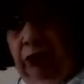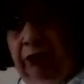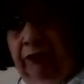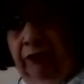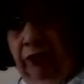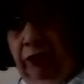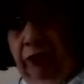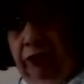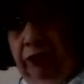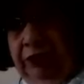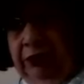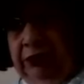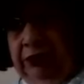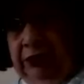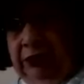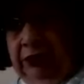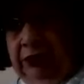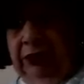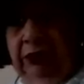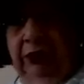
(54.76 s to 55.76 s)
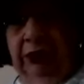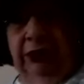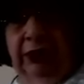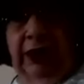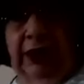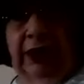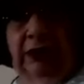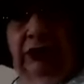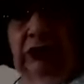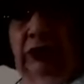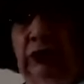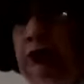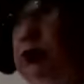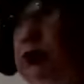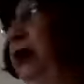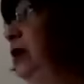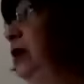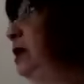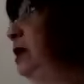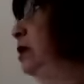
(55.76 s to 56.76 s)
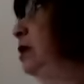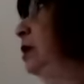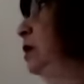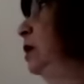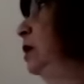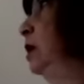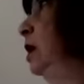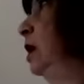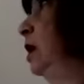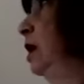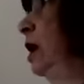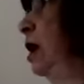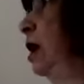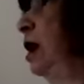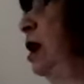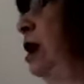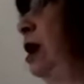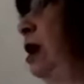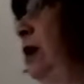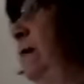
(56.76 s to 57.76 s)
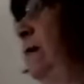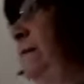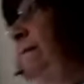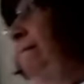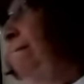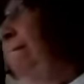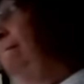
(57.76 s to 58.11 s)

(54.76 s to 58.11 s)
of what we did last week. And